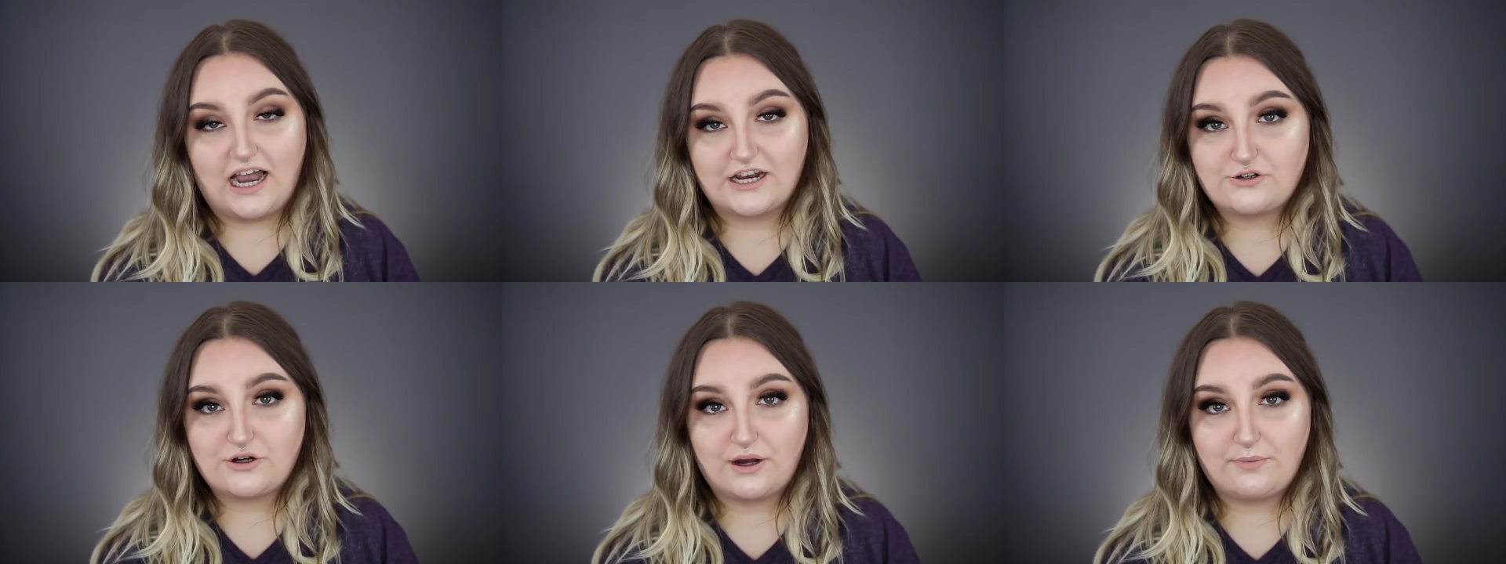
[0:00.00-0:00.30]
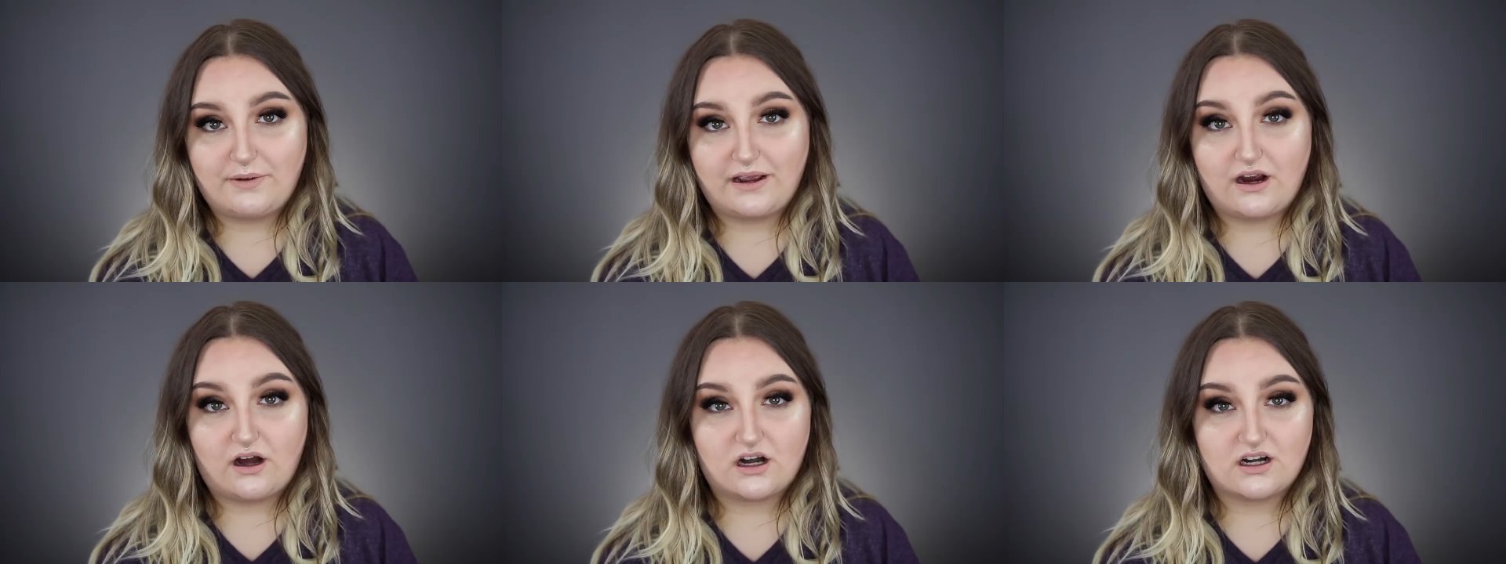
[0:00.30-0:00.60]
I
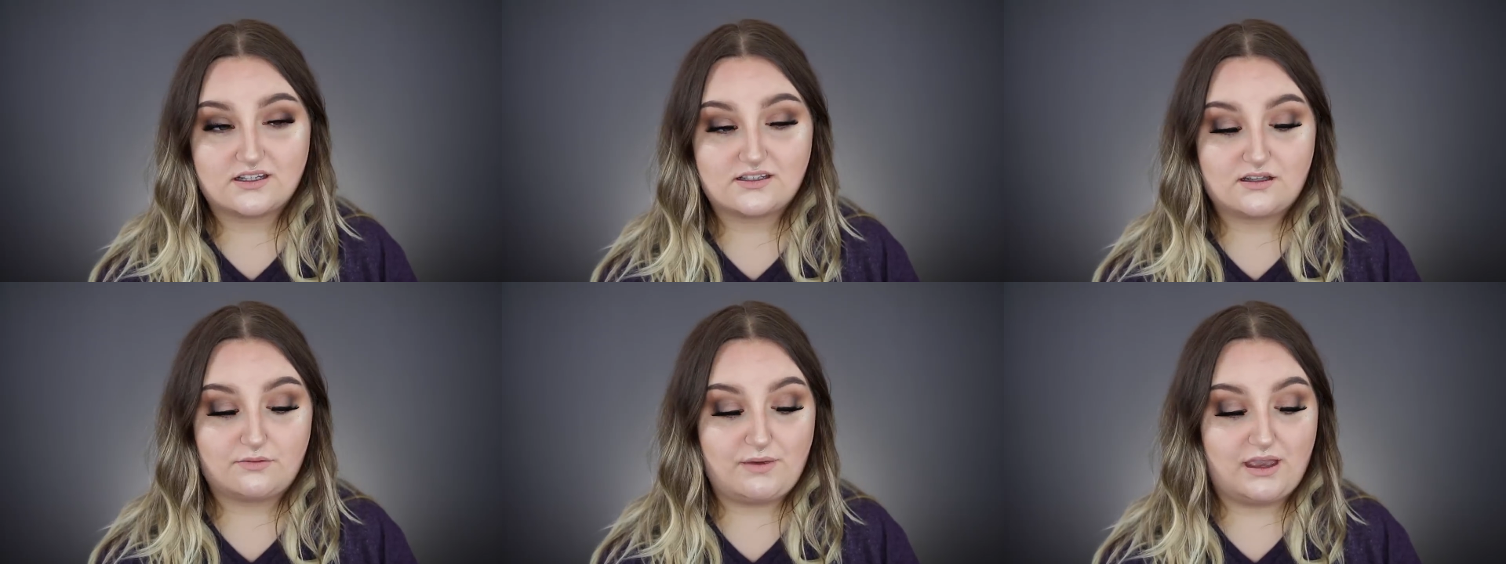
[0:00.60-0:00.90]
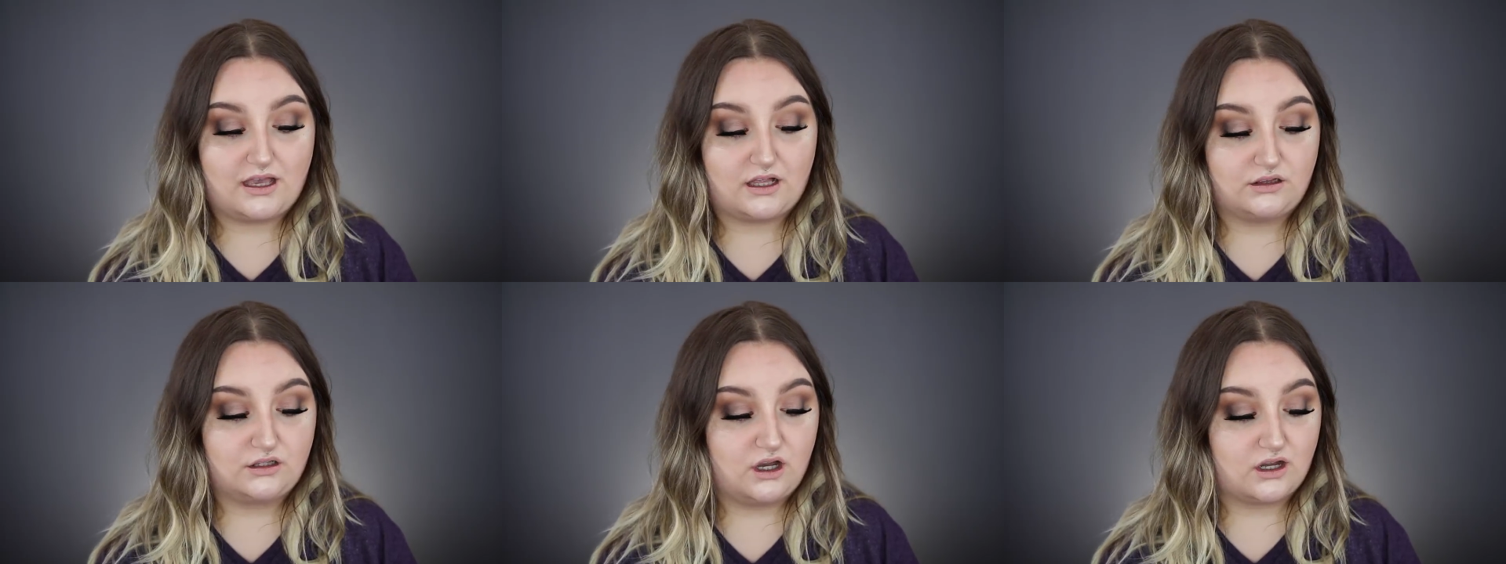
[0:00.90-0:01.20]
tried my hardest to
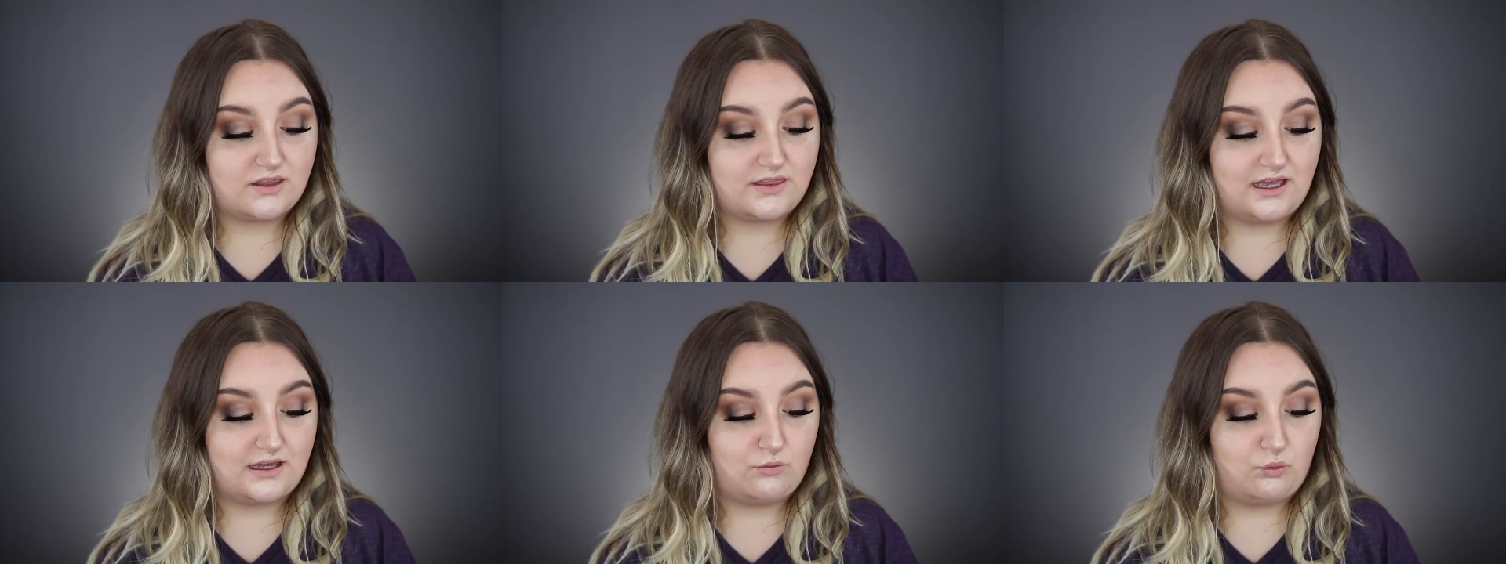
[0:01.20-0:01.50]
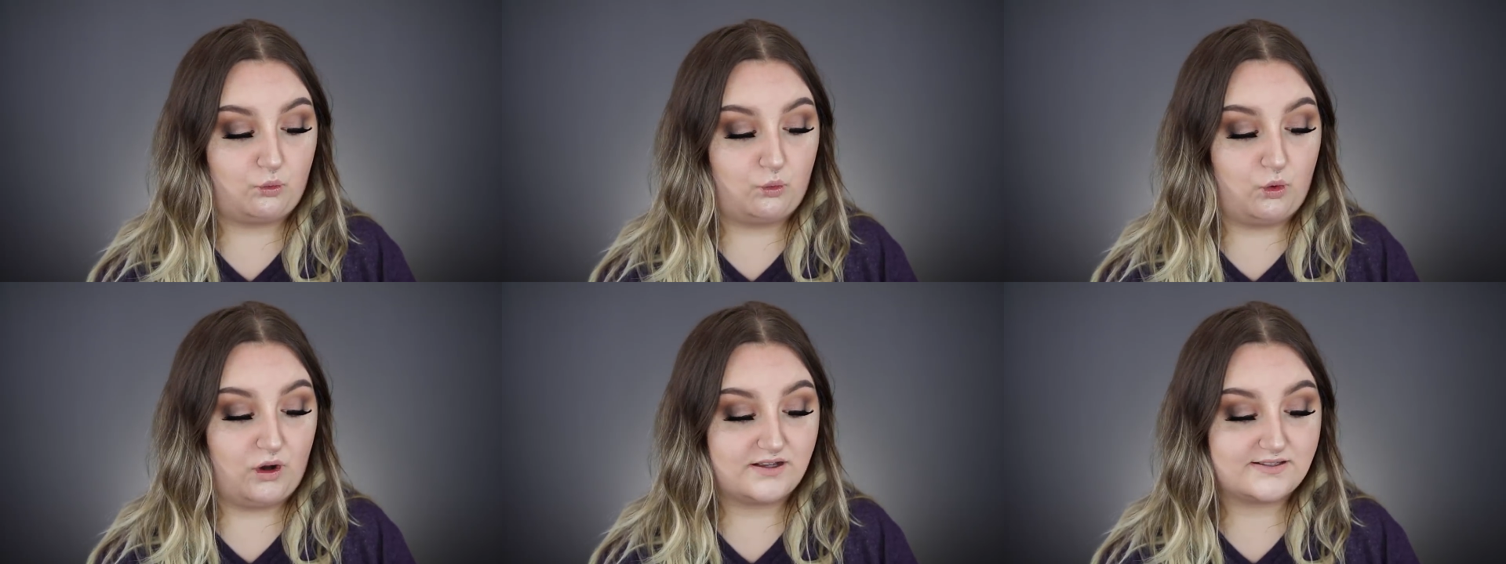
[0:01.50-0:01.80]
make a look that
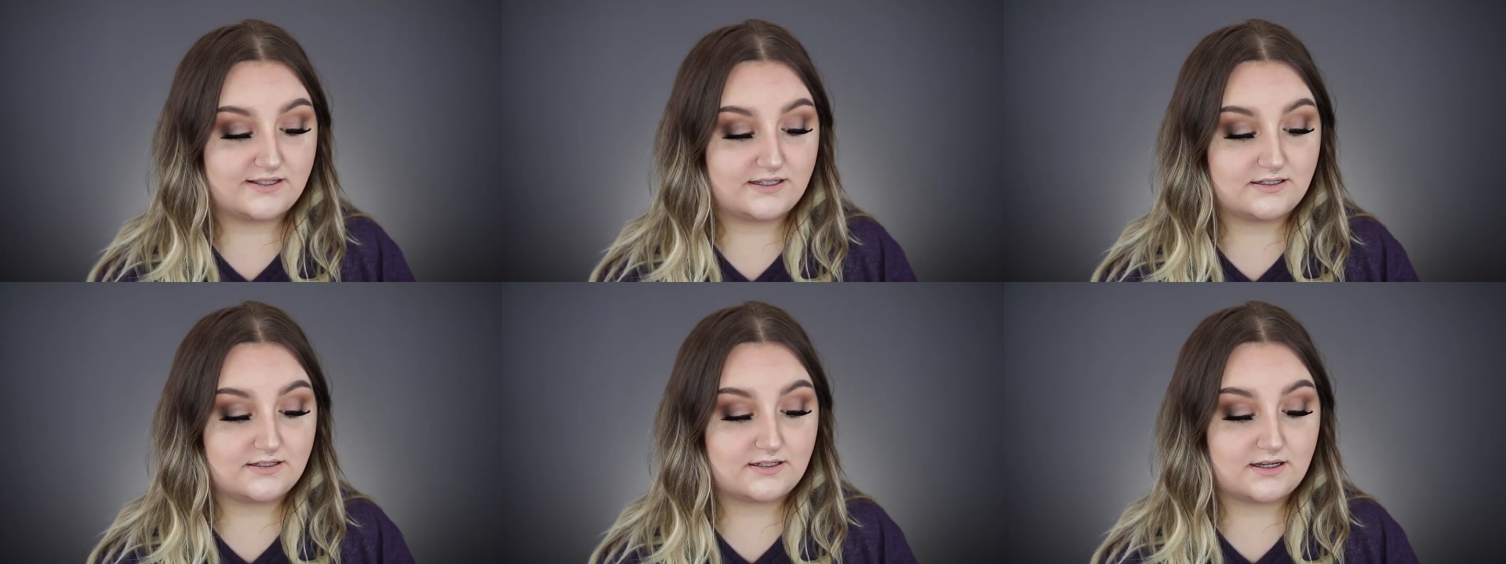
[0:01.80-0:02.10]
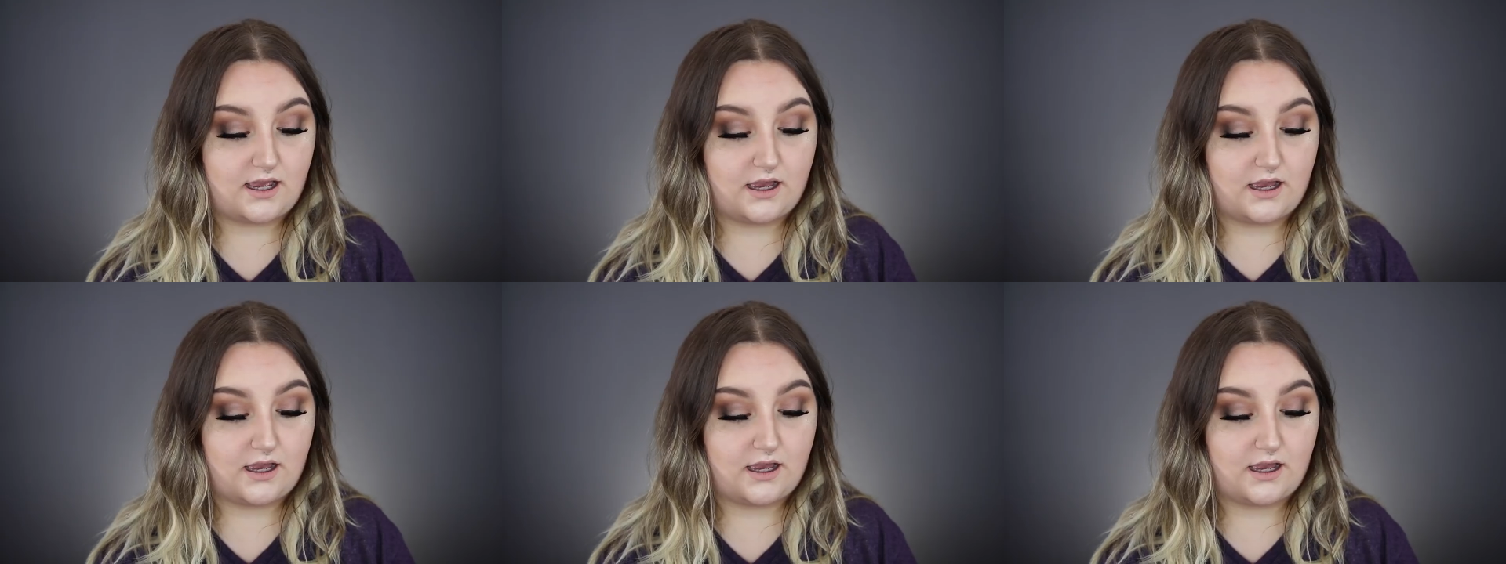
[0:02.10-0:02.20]
wasn't